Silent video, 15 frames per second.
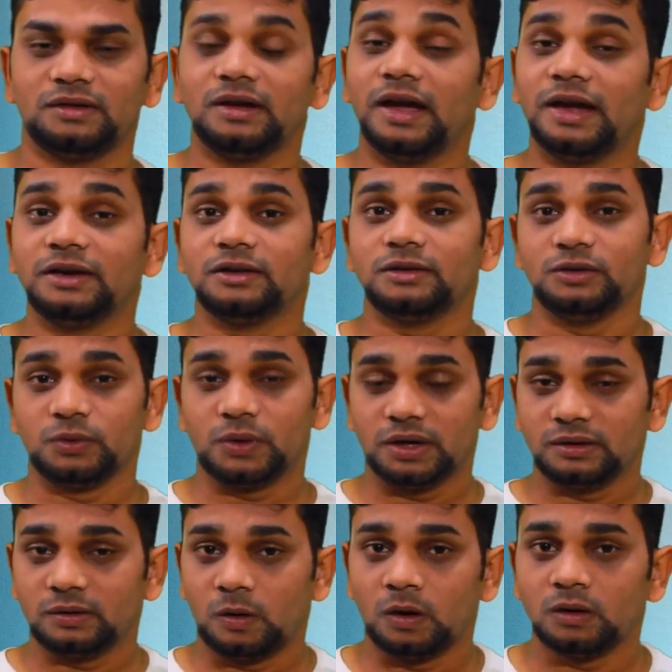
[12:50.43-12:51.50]
And you
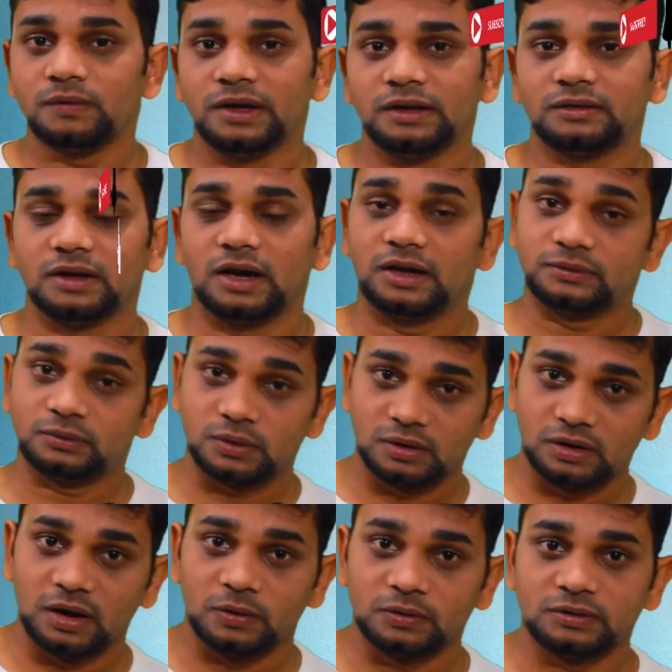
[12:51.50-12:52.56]
can always ask your
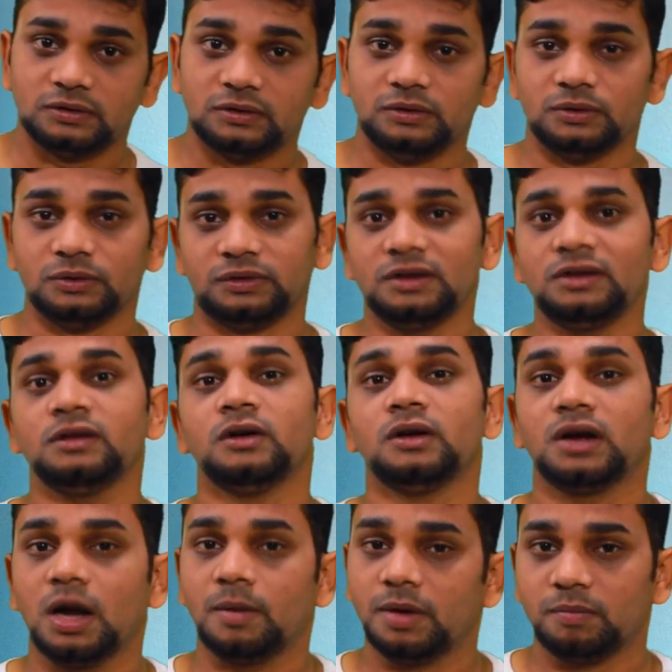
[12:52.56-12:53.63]
doubts using
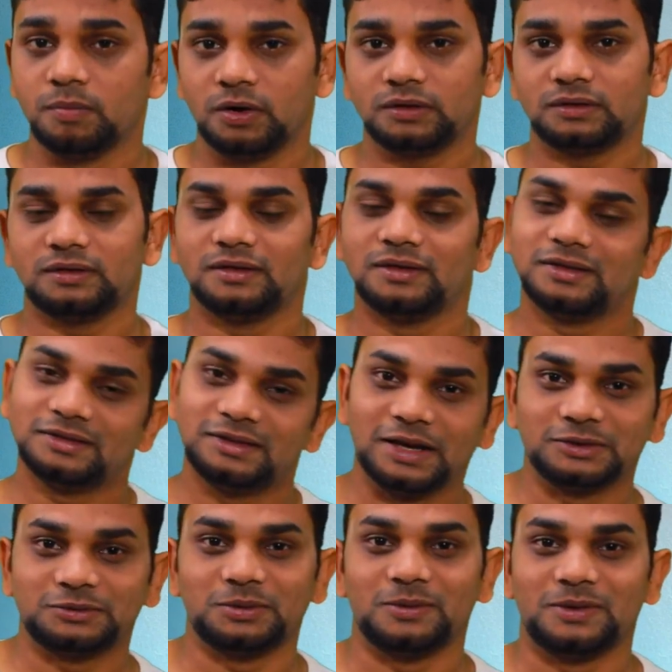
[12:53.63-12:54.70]
comment box.
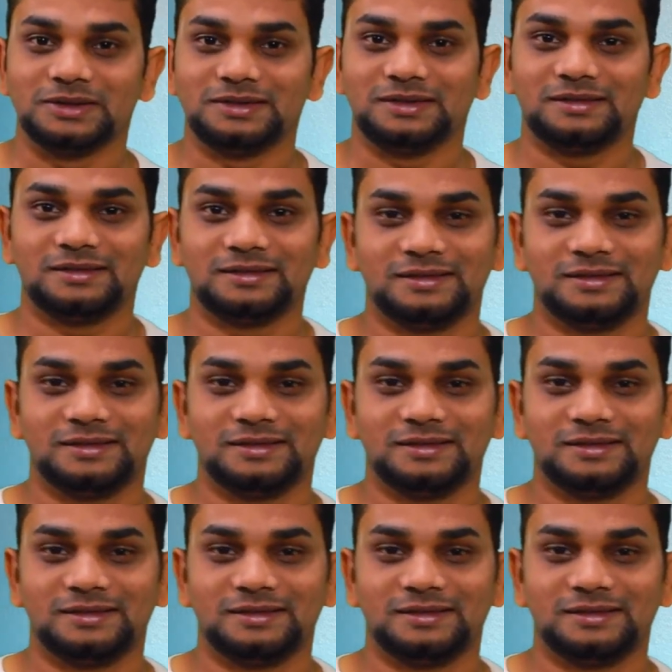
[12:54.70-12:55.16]
Thanks for watching.